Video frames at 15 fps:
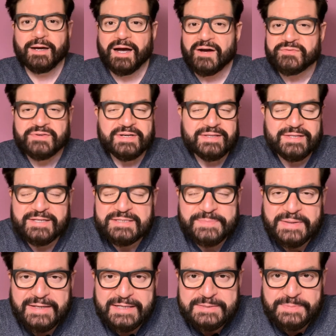After these
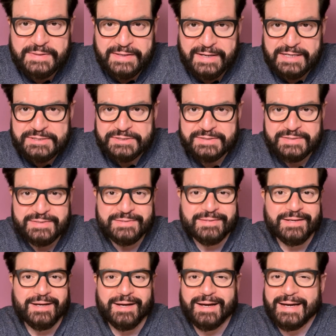many explanations,
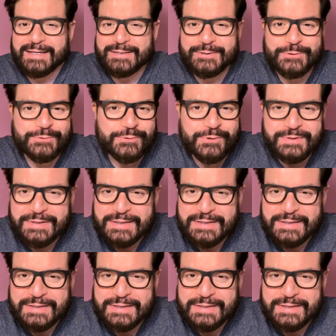I do not